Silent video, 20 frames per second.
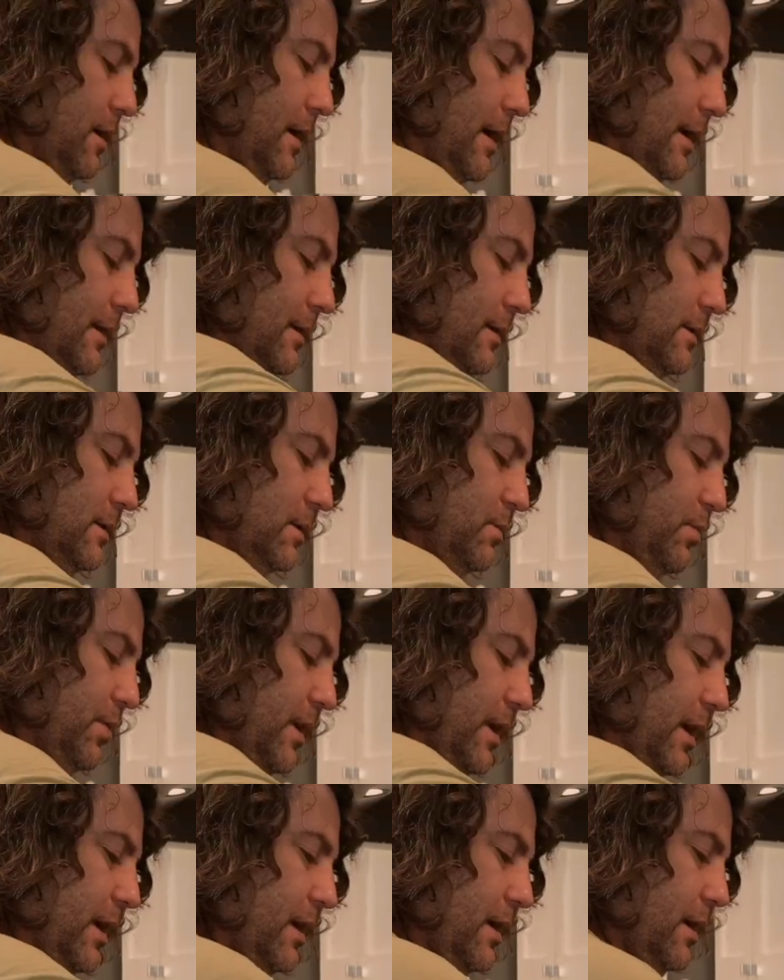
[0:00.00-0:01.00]
All right, this is
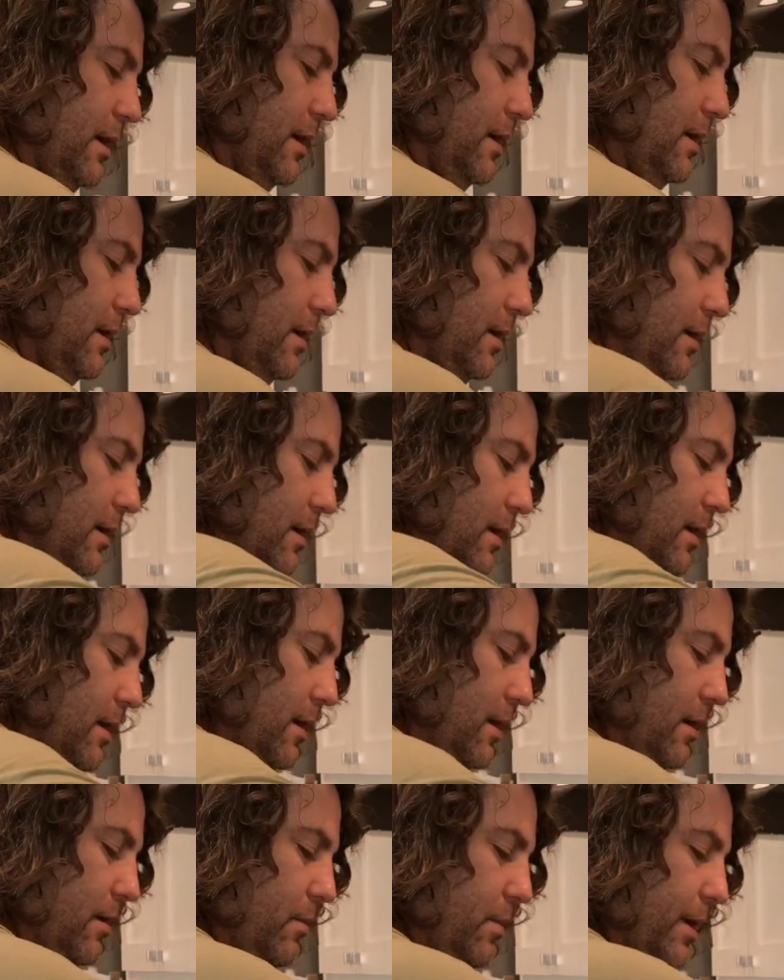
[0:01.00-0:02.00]
pretty,
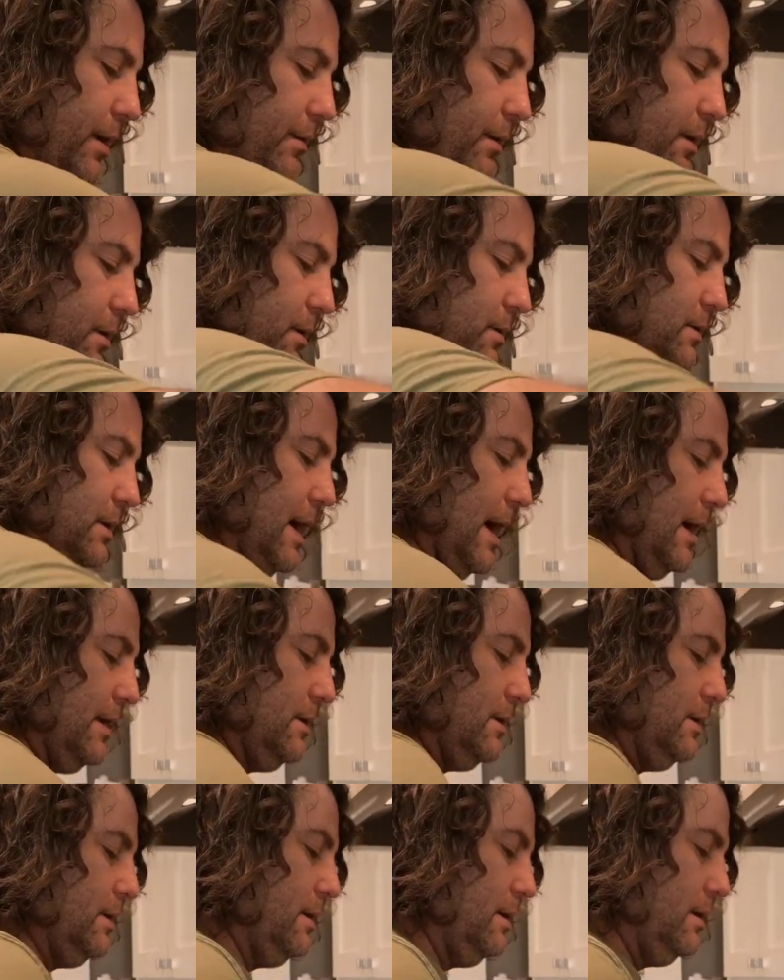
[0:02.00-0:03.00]
pretty reduced,
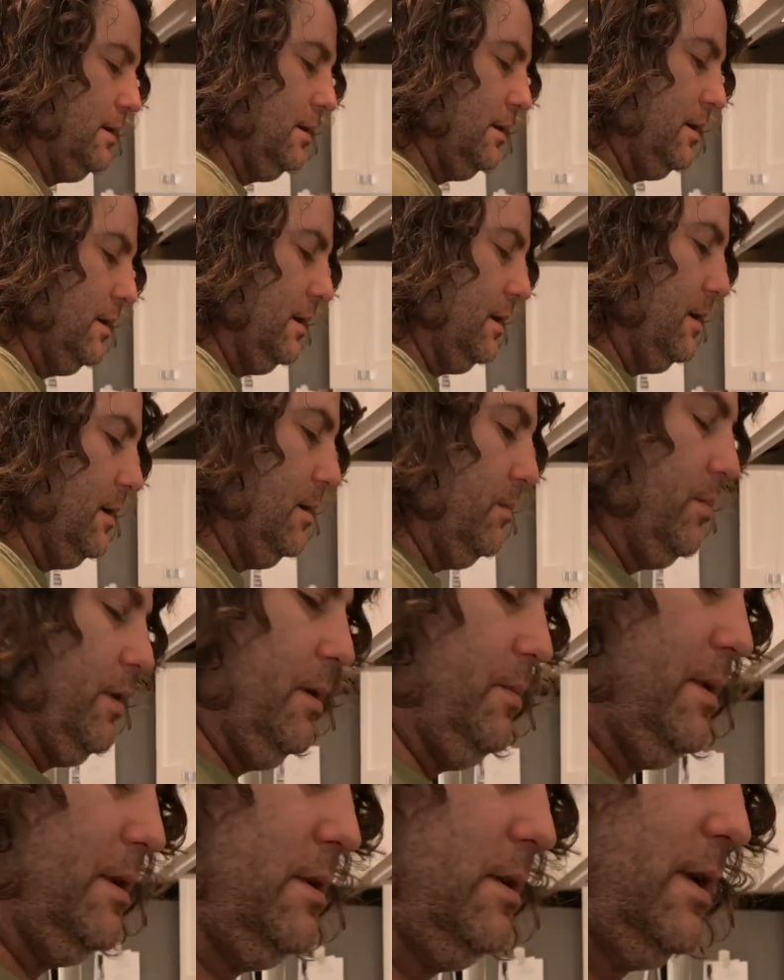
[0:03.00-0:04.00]
guys. Pretty
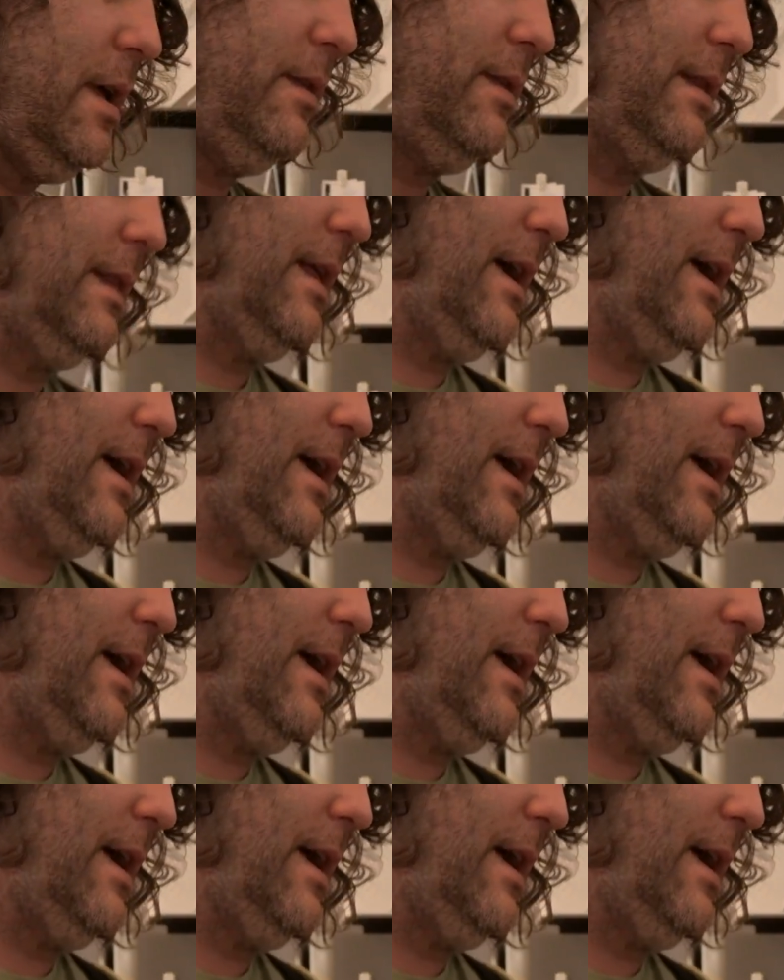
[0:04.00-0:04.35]
much nothing